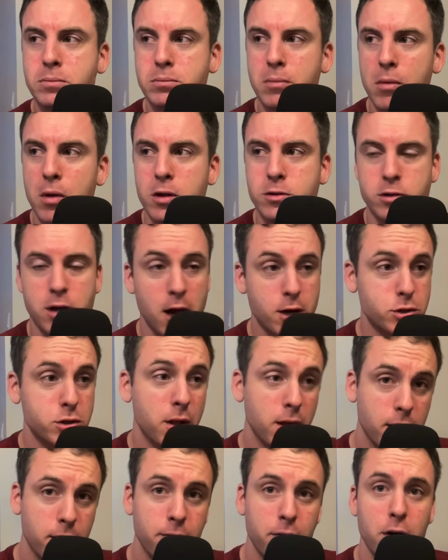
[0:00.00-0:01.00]
It's actually
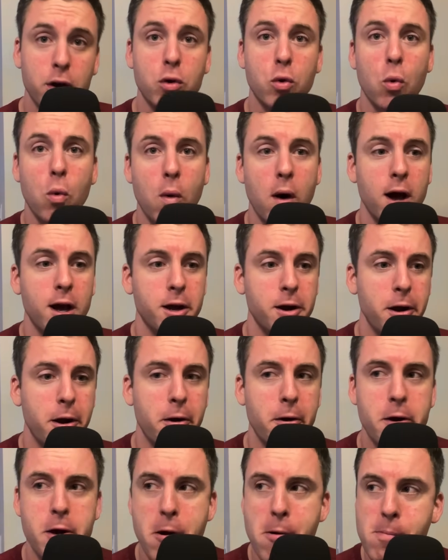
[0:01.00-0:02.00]
like a very quiet
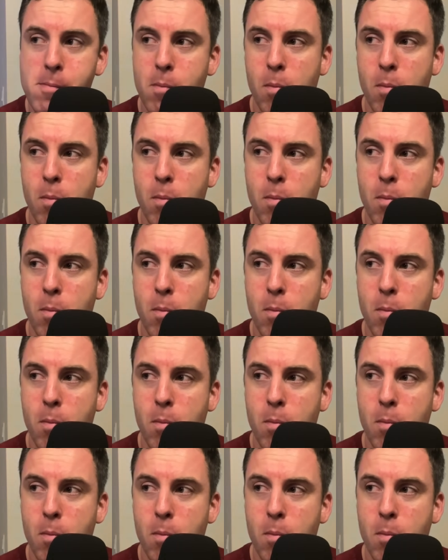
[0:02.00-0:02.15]
area.